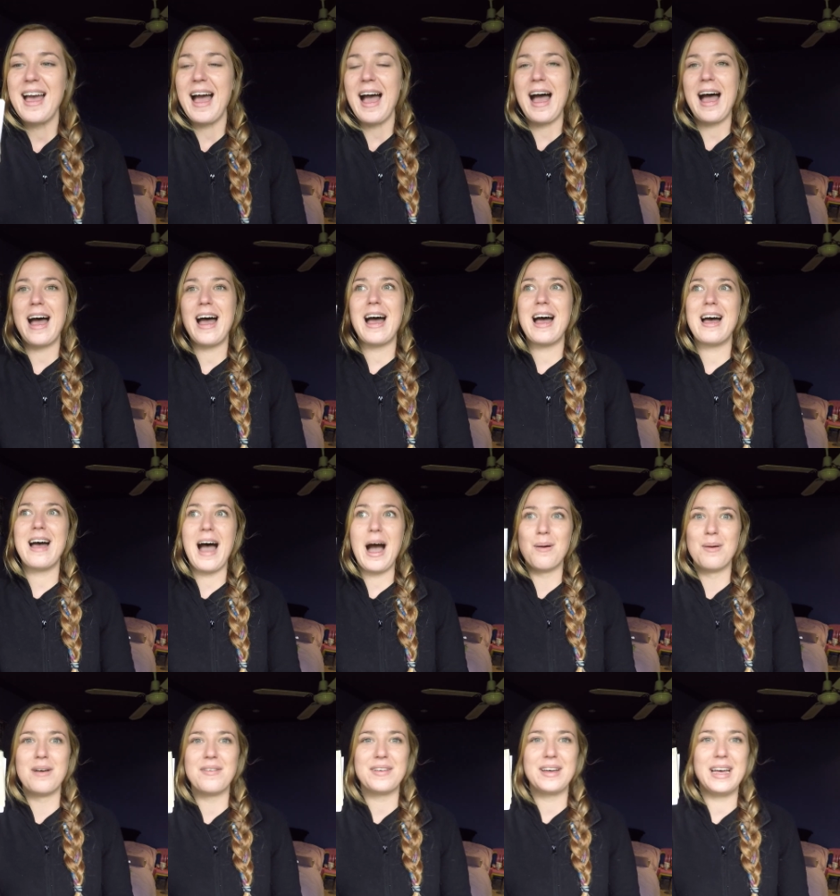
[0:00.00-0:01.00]
Uh,
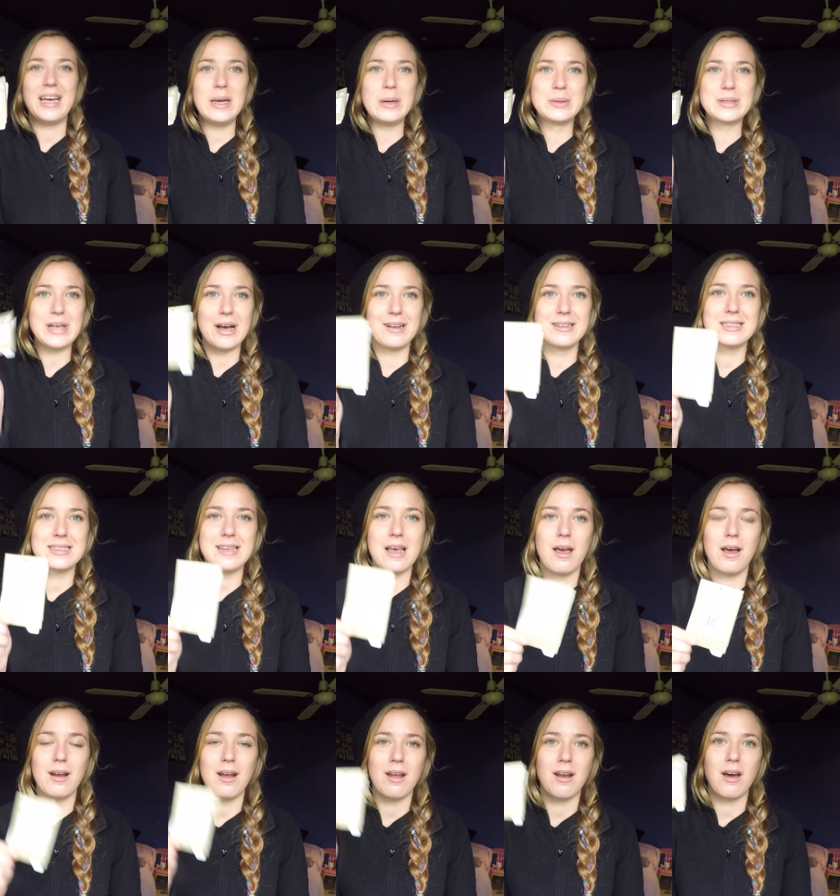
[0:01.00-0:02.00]
however, it was on
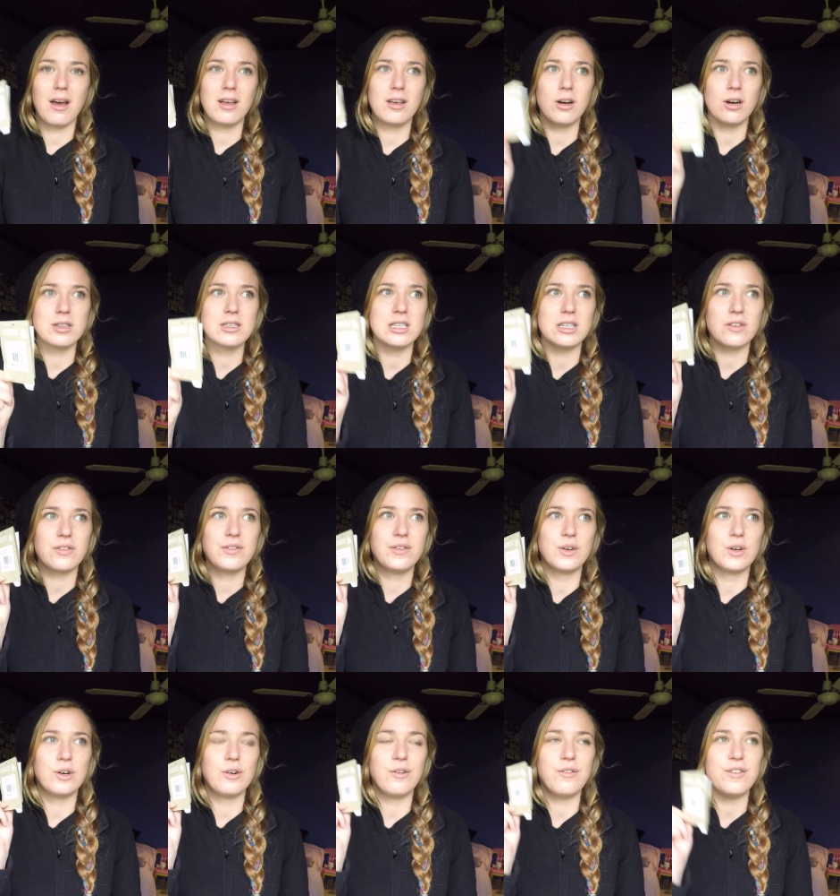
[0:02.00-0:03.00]
sale and I got it
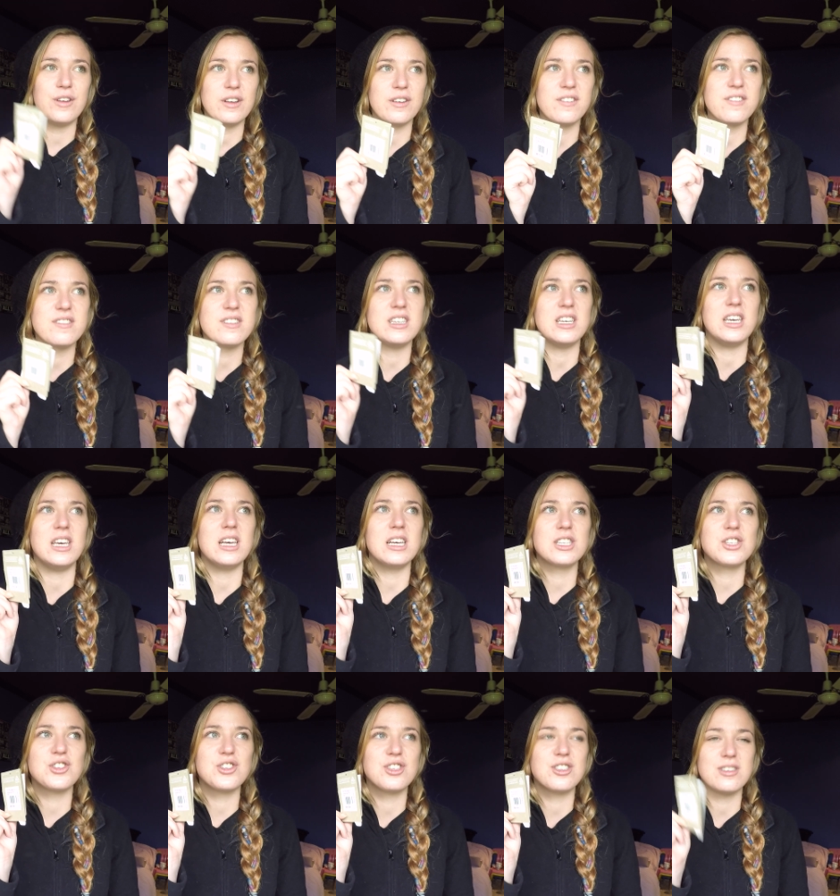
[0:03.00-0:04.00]
for
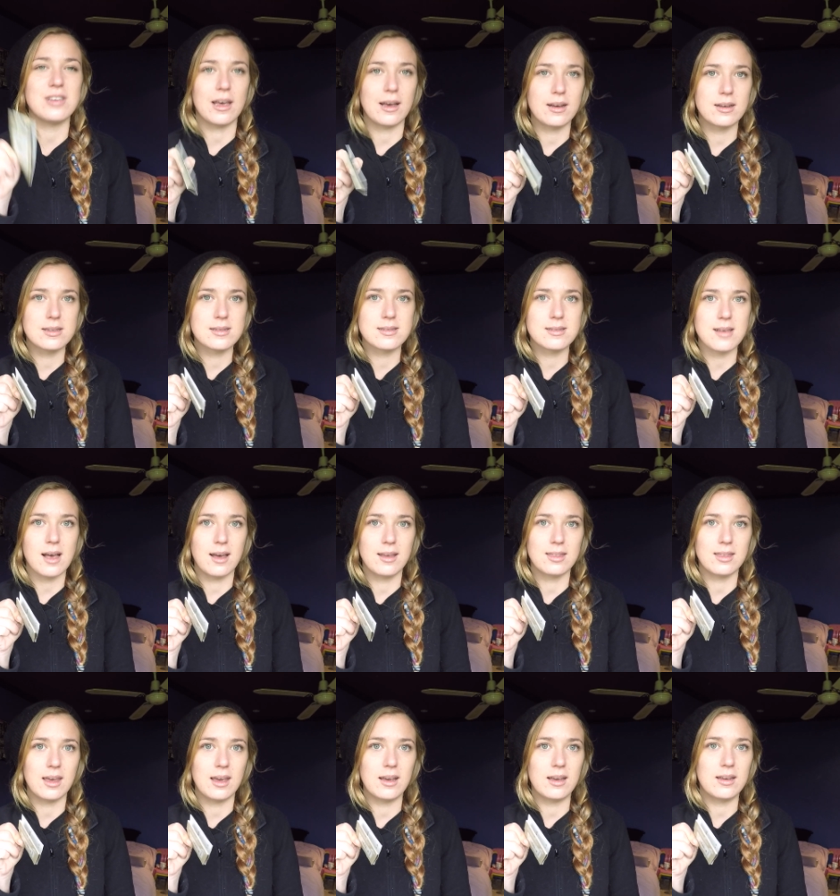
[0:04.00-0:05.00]
fifty-six, I
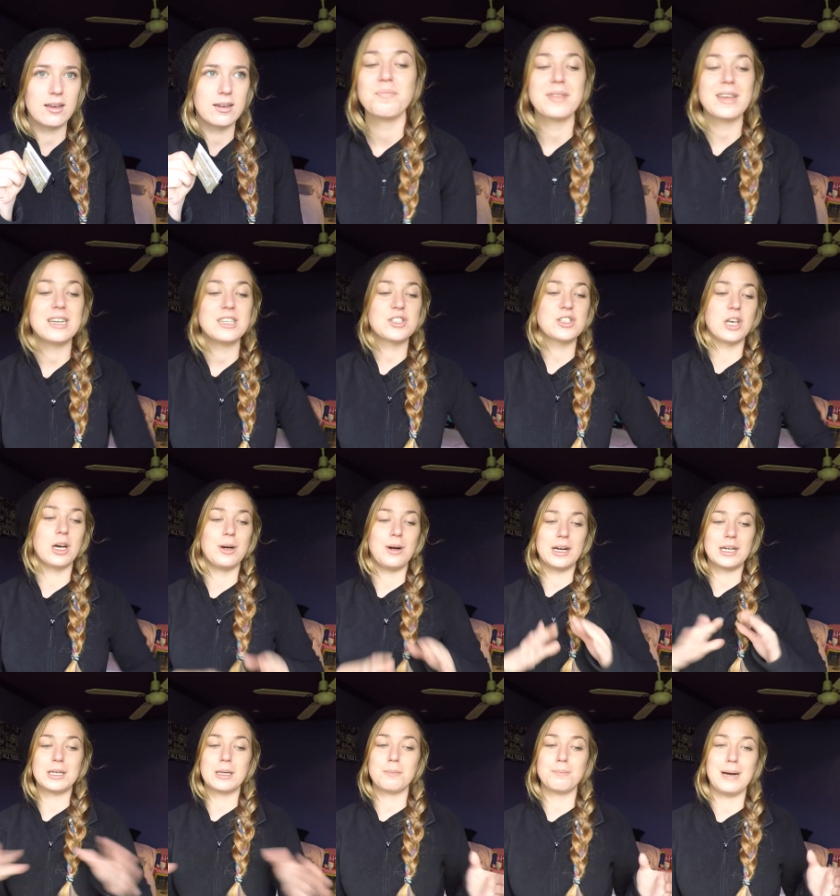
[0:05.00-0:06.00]
think. So I
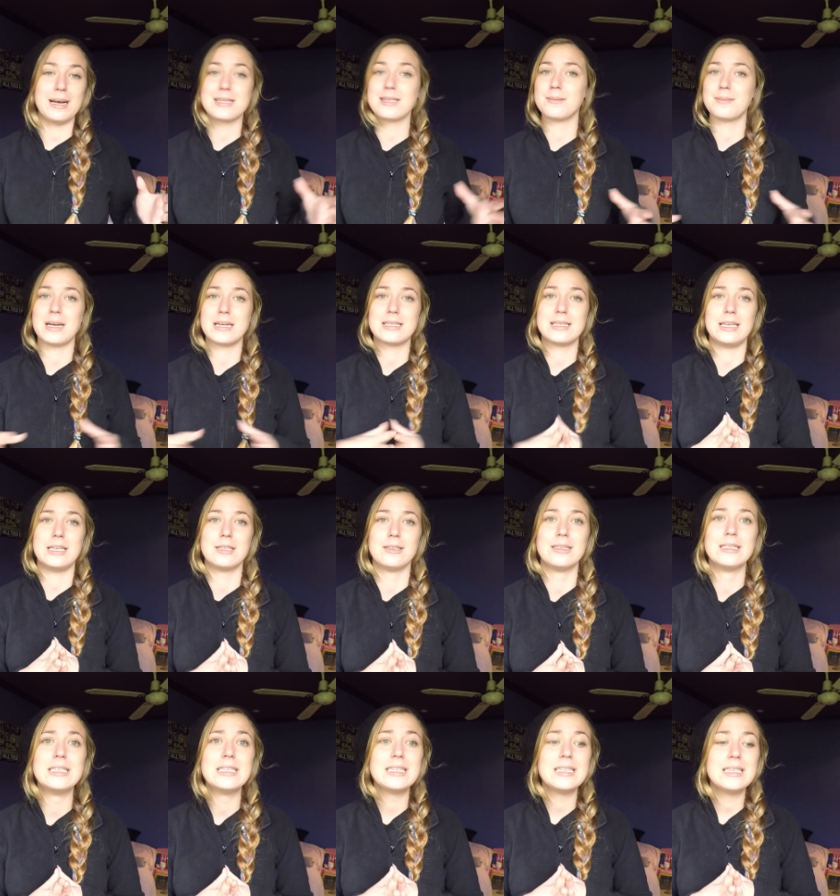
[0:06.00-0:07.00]
couldn't pass up that deal.